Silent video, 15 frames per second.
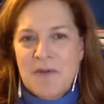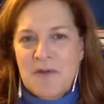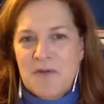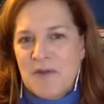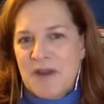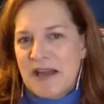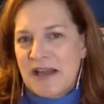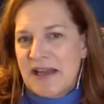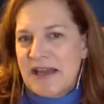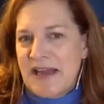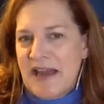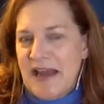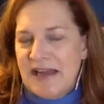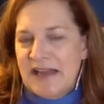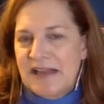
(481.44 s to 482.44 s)
But really
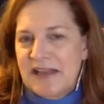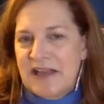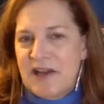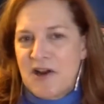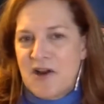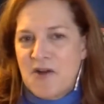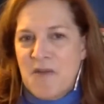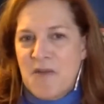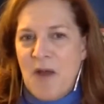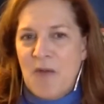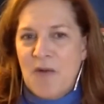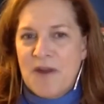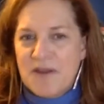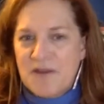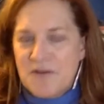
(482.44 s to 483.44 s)
getting clear about
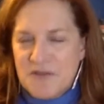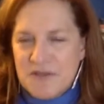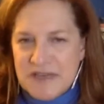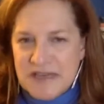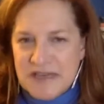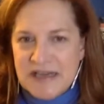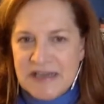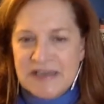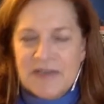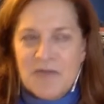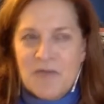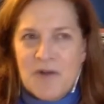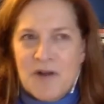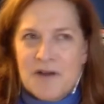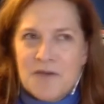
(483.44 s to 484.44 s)
what are those things and
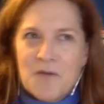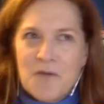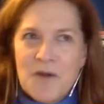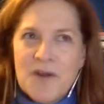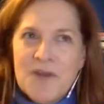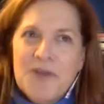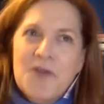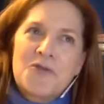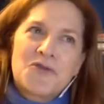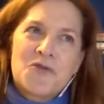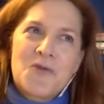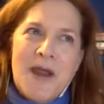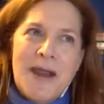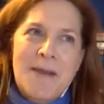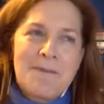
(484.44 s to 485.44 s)
what are those
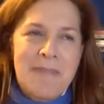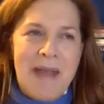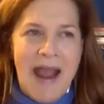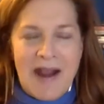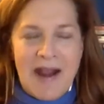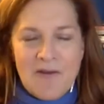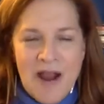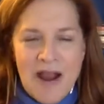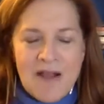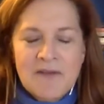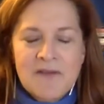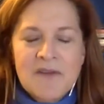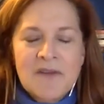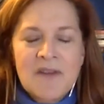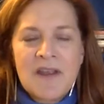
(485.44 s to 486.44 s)
great
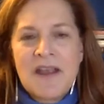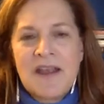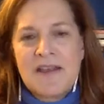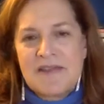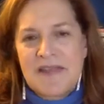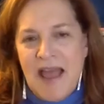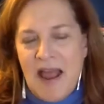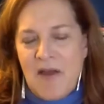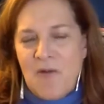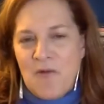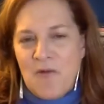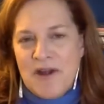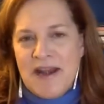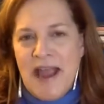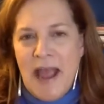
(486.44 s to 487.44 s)
backgrounds that
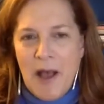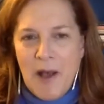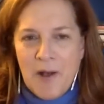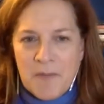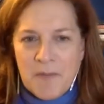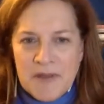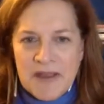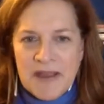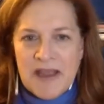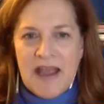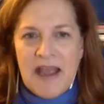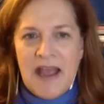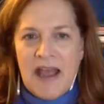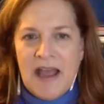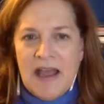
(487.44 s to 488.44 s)
would help.
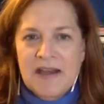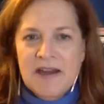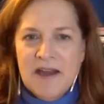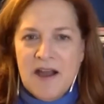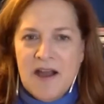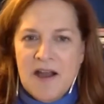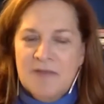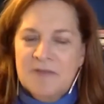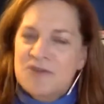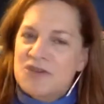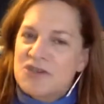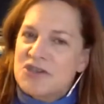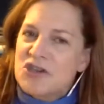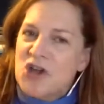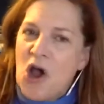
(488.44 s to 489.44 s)
And
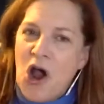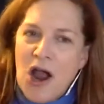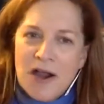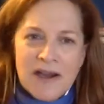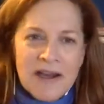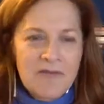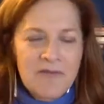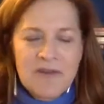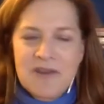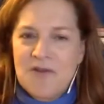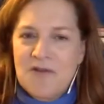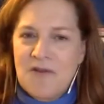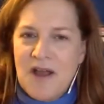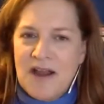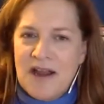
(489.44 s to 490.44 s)
just talking with
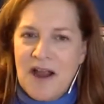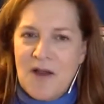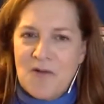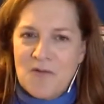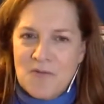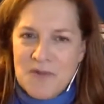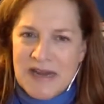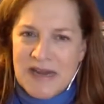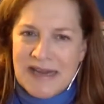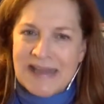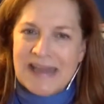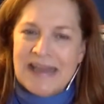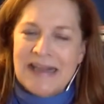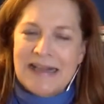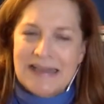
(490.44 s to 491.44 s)
you, I got
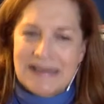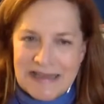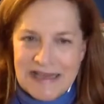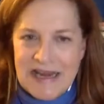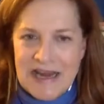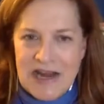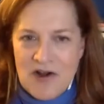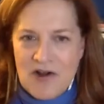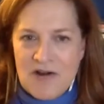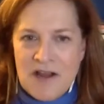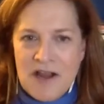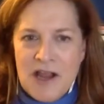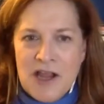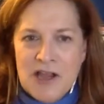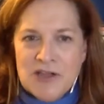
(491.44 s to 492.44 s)
really clear.
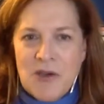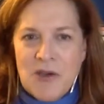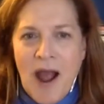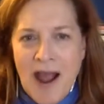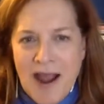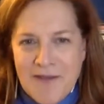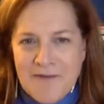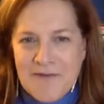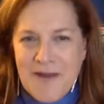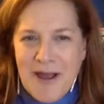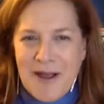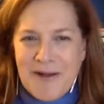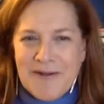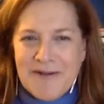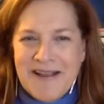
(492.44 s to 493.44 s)
So I
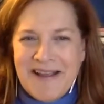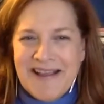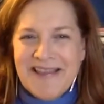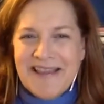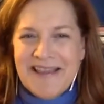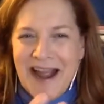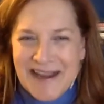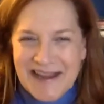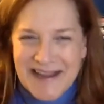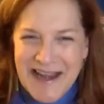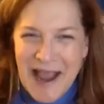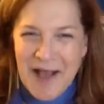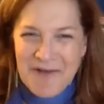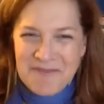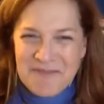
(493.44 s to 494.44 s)
felt that I could
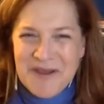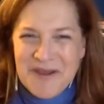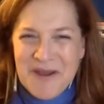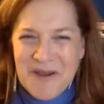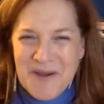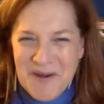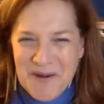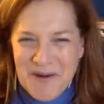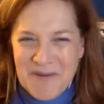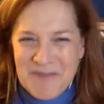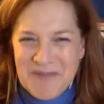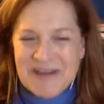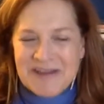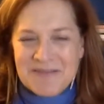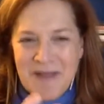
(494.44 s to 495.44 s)
help you
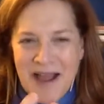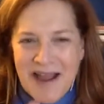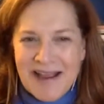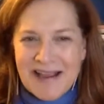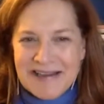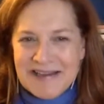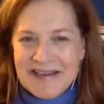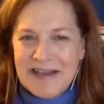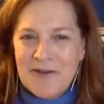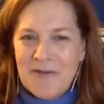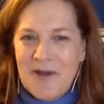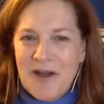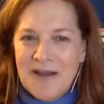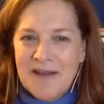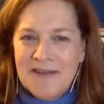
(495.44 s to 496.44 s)
because my idea
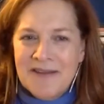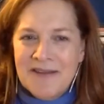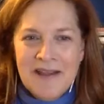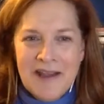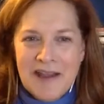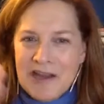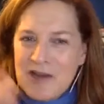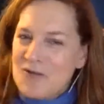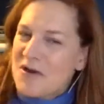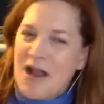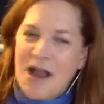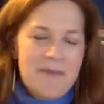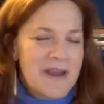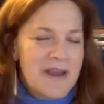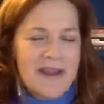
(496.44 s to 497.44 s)
was you were
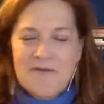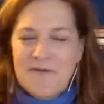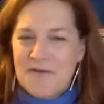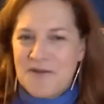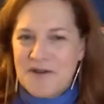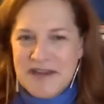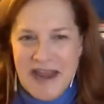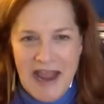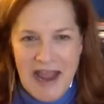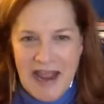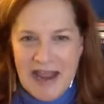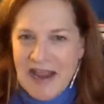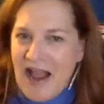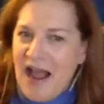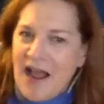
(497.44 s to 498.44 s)
coming in for a
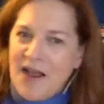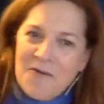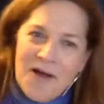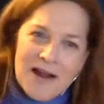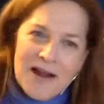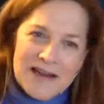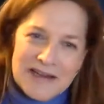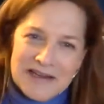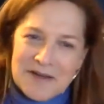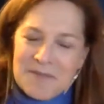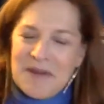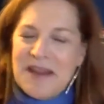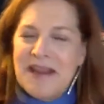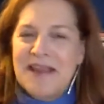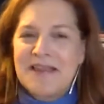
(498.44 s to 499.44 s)
day. I wanted it to
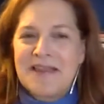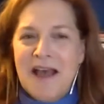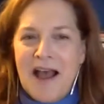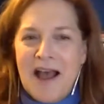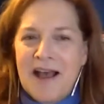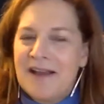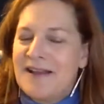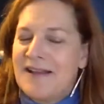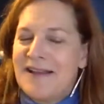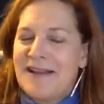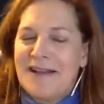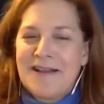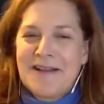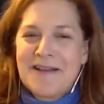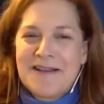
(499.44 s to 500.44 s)
be the
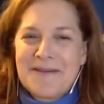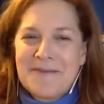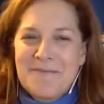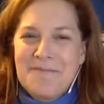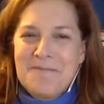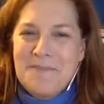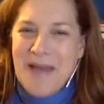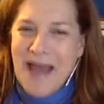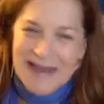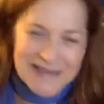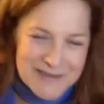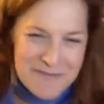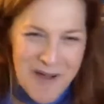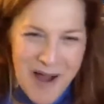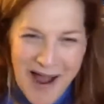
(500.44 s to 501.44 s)

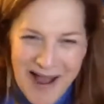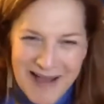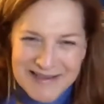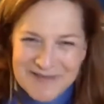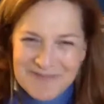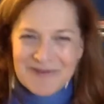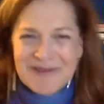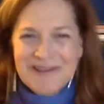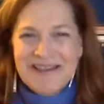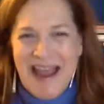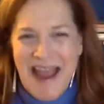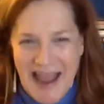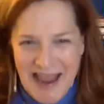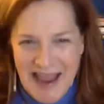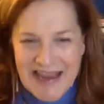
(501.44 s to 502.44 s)
best possible
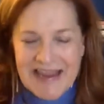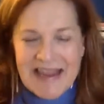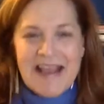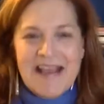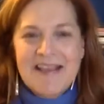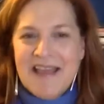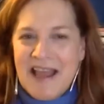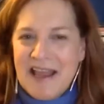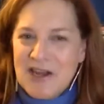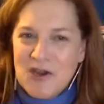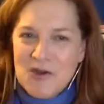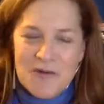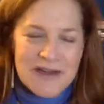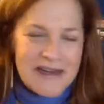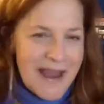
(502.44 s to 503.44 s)
day, that
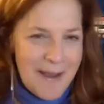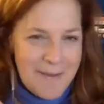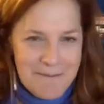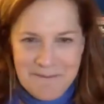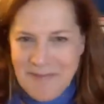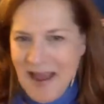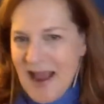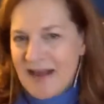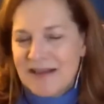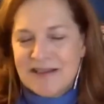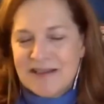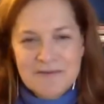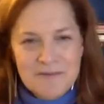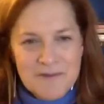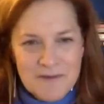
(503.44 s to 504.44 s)
you would get
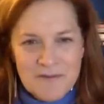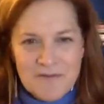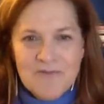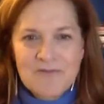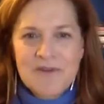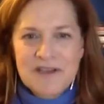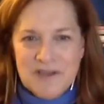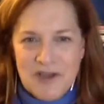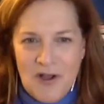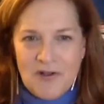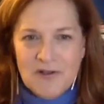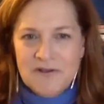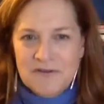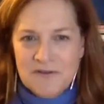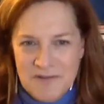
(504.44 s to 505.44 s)
maximum
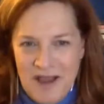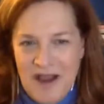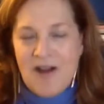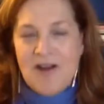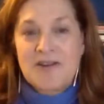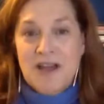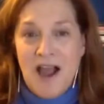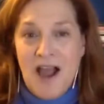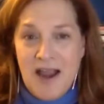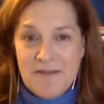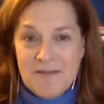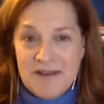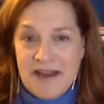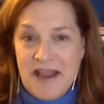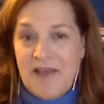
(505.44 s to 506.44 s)
results from our
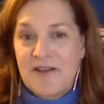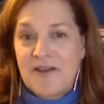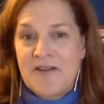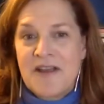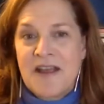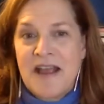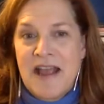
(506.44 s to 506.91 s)
time together.